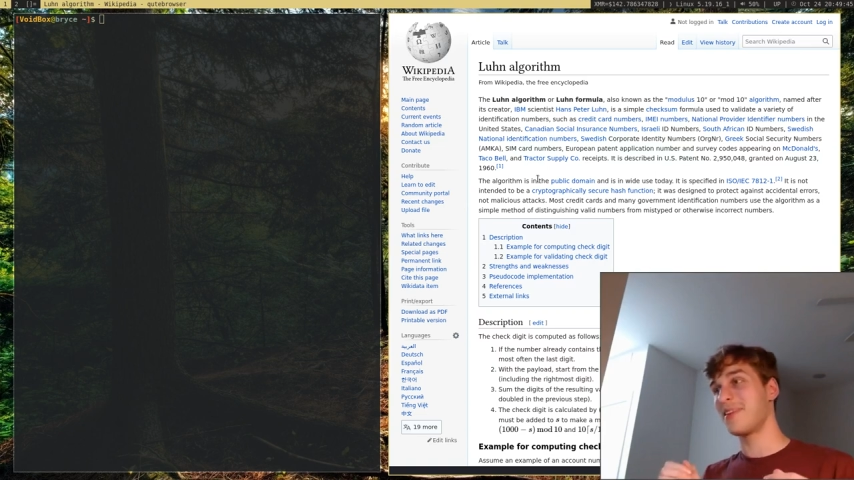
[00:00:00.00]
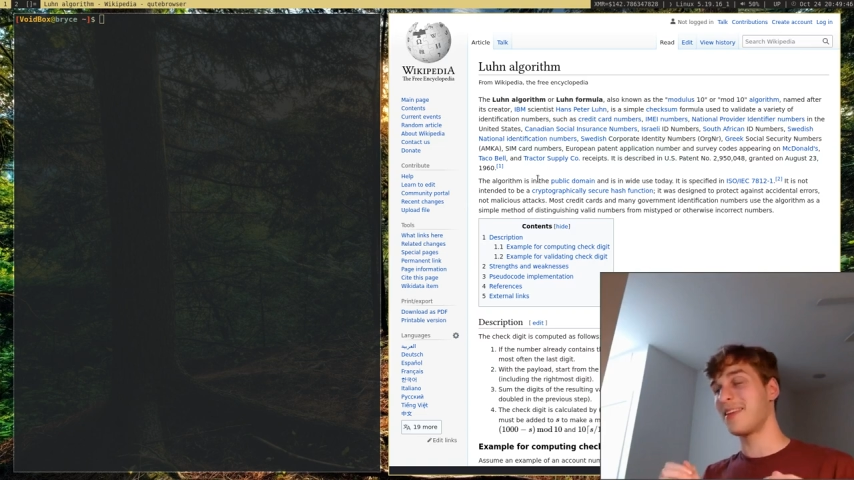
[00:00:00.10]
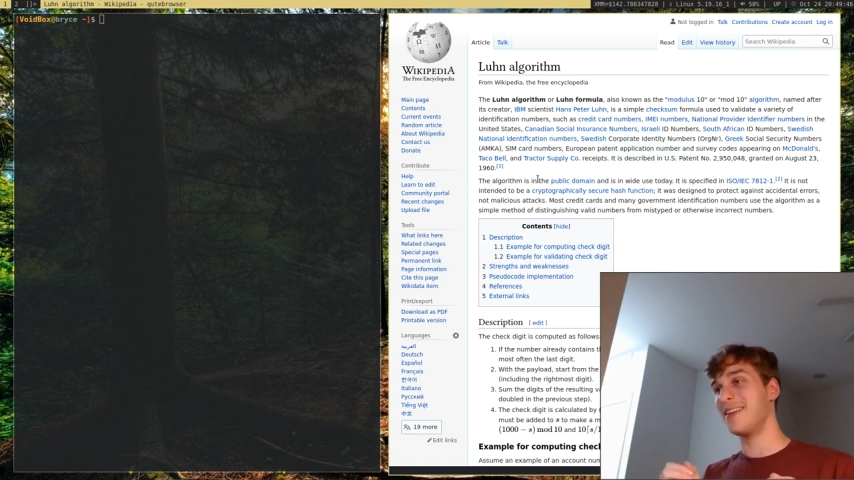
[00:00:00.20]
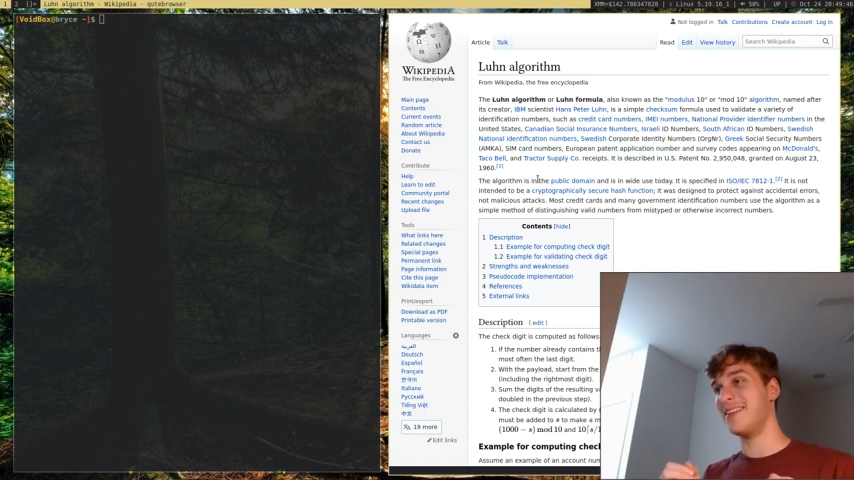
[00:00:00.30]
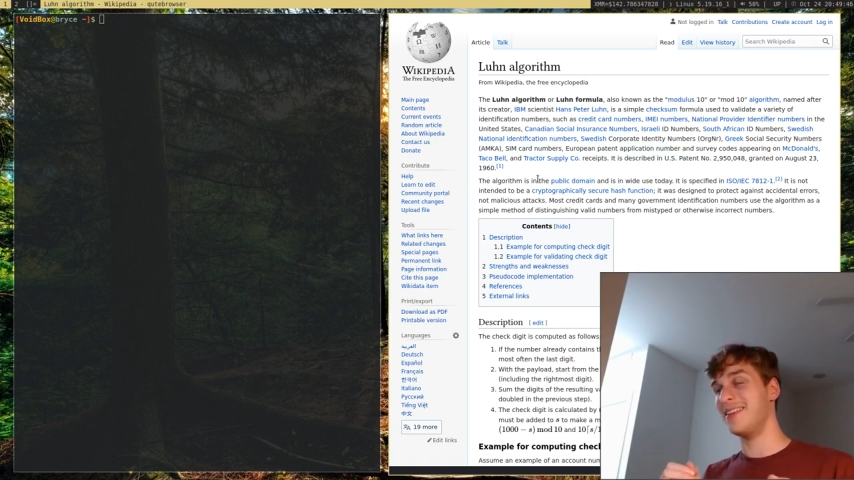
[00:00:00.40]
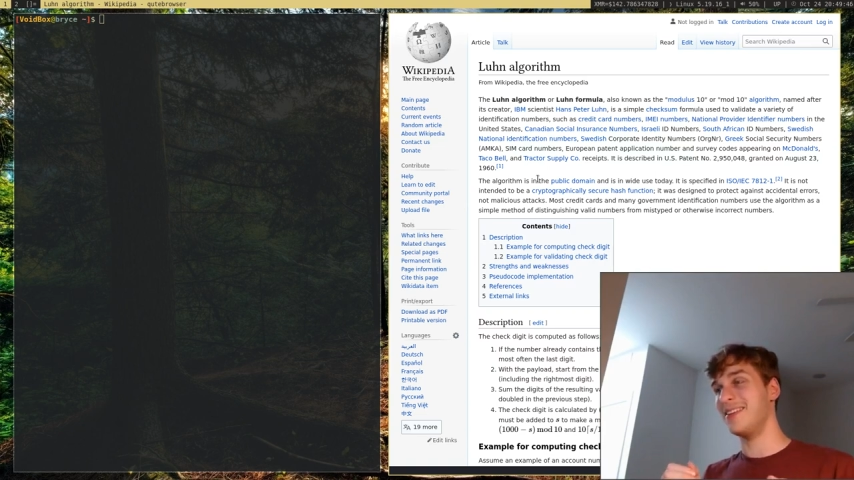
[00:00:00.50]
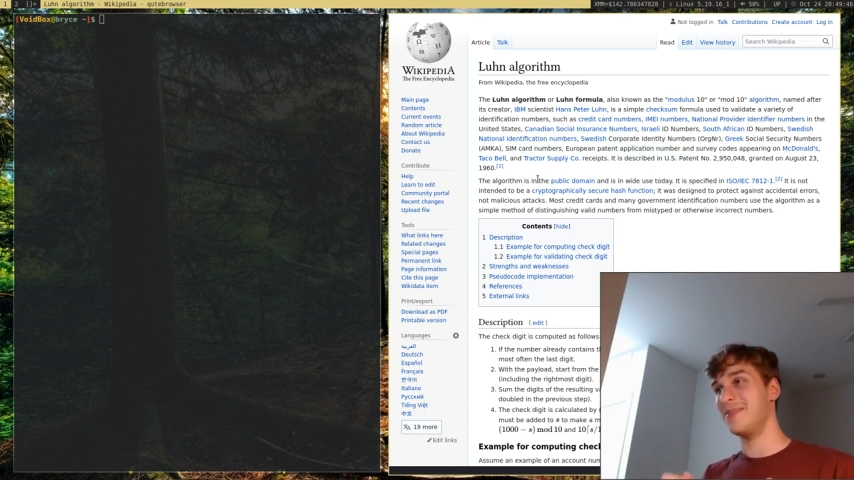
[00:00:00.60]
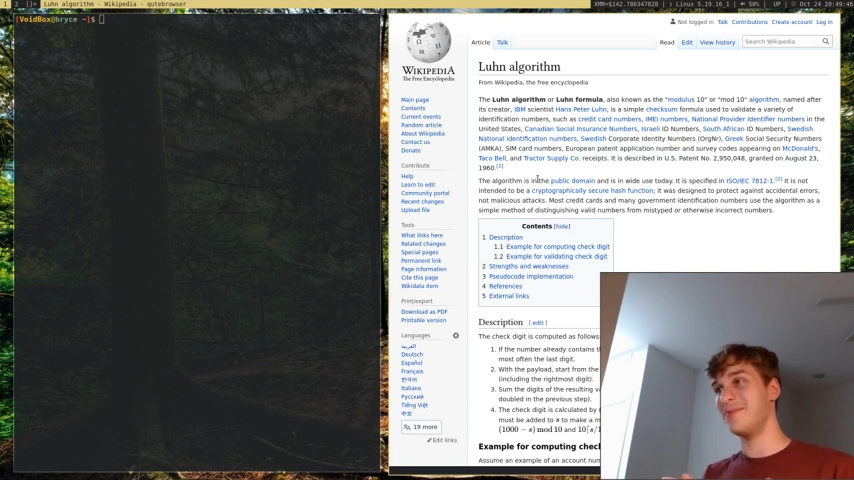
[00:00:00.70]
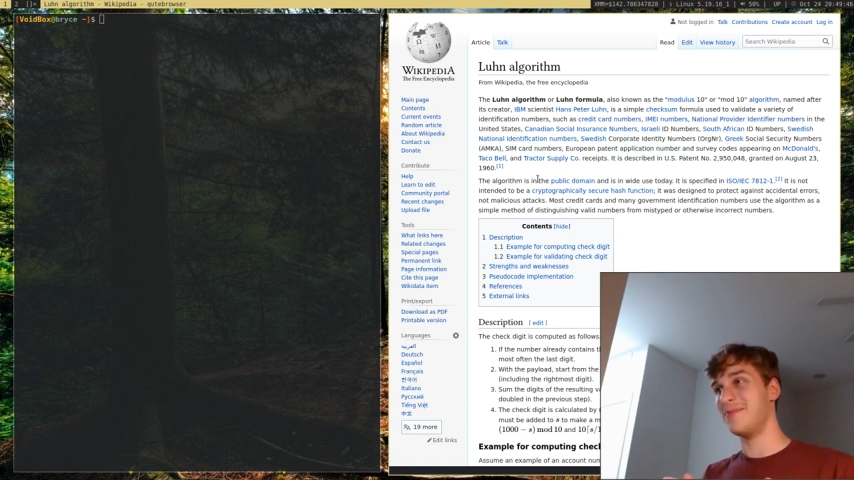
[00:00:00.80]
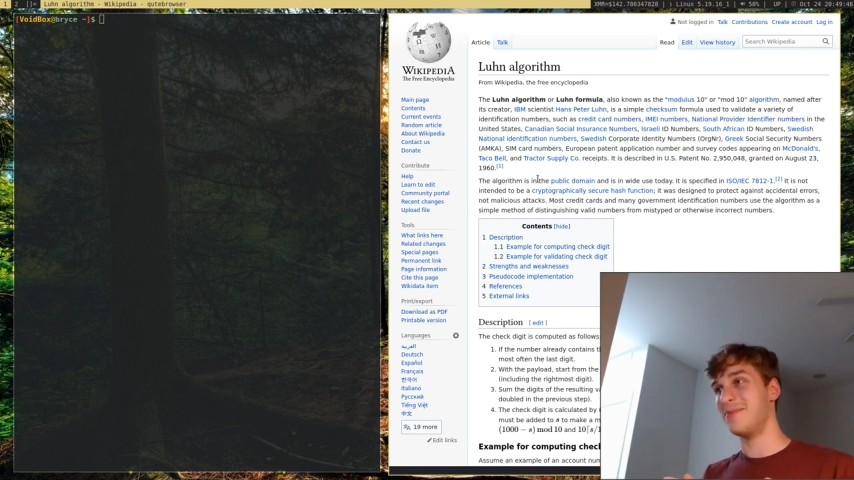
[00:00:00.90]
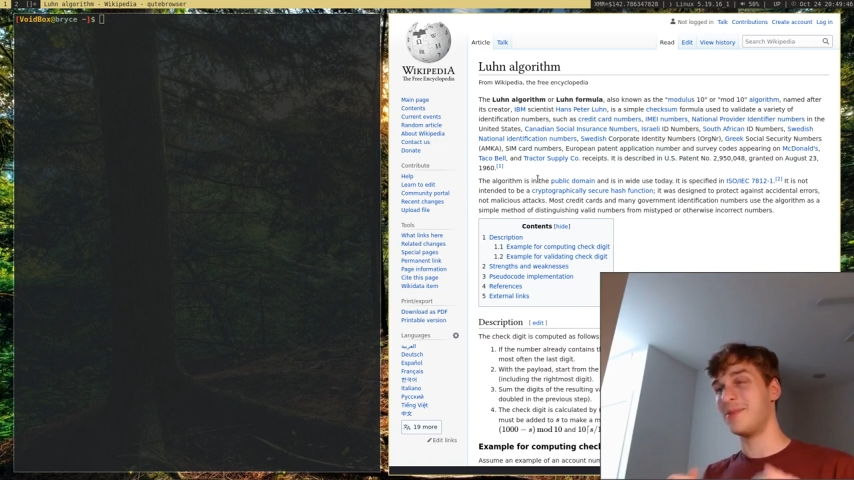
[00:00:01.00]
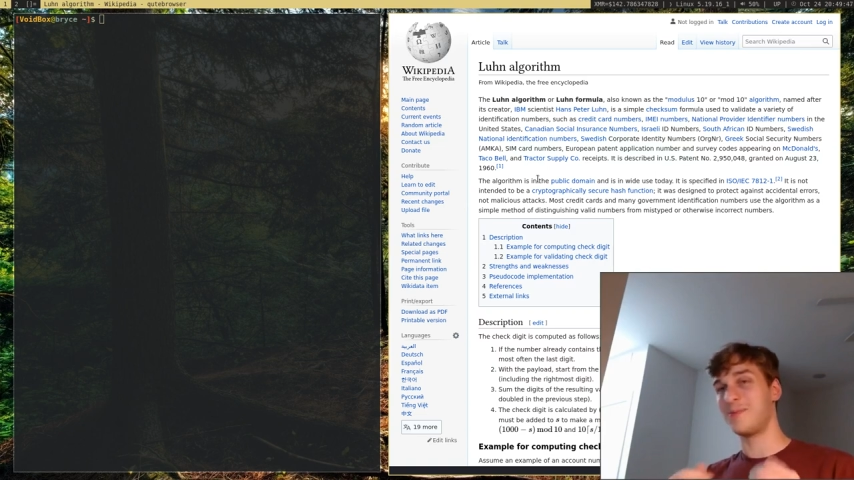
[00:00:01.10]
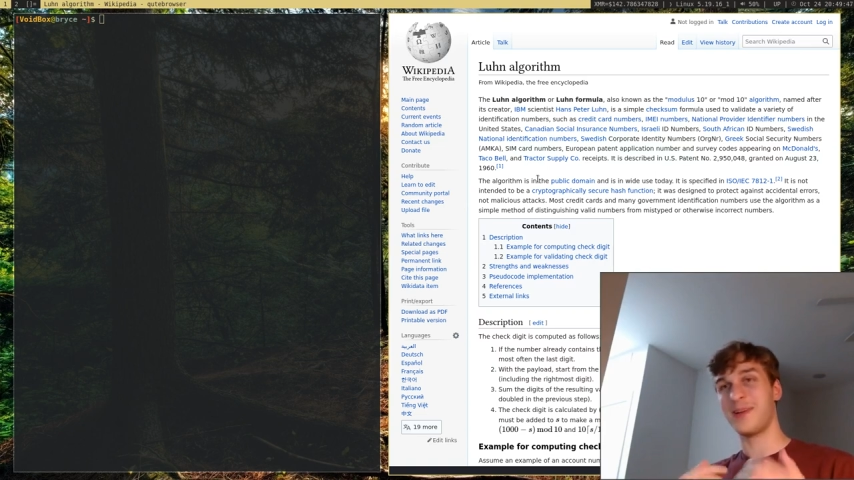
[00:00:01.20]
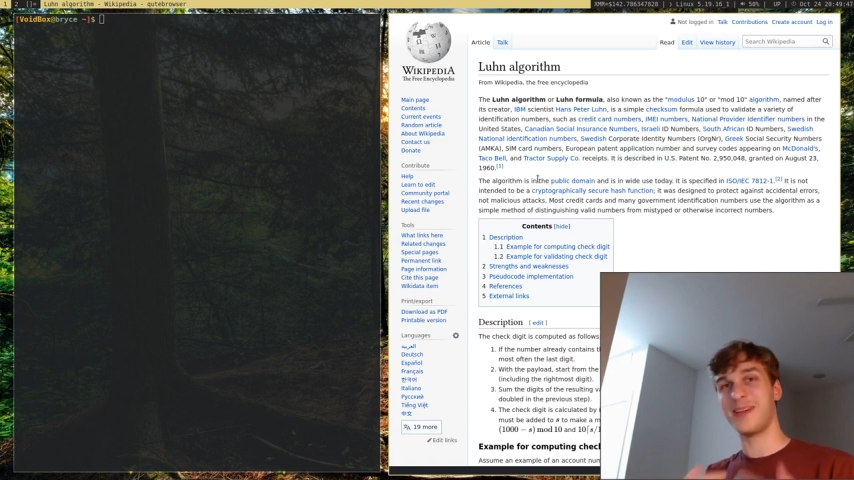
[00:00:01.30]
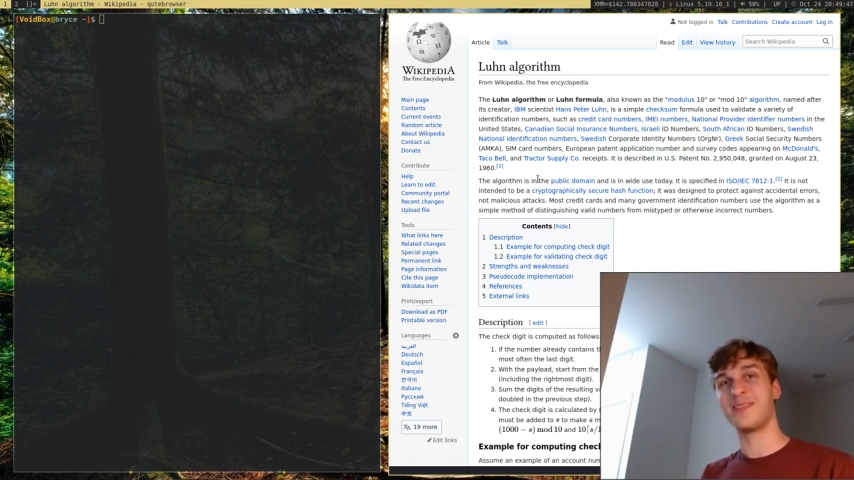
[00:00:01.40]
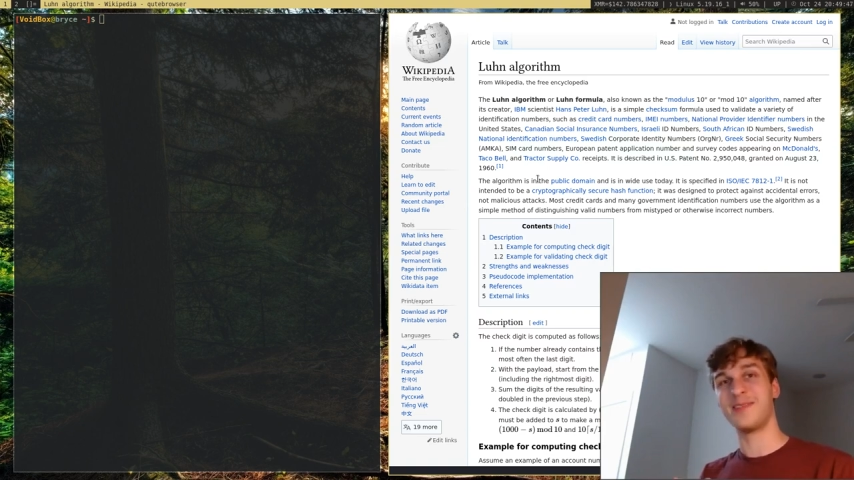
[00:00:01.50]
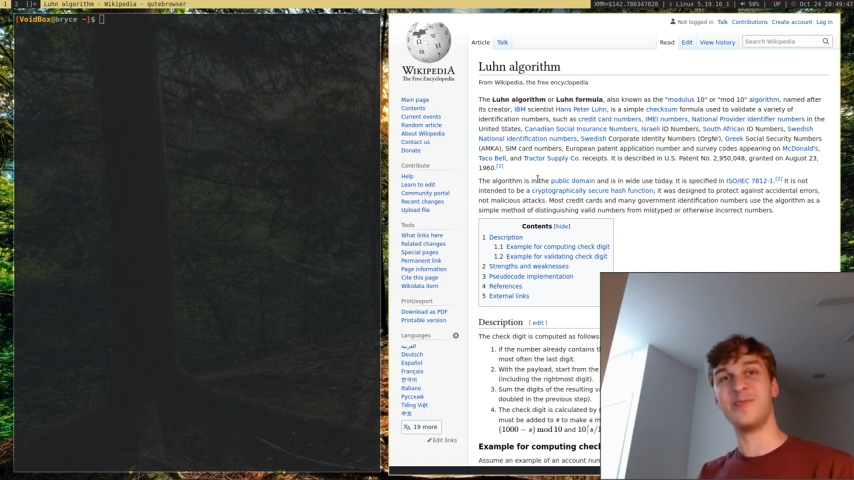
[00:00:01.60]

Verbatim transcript: um, most practical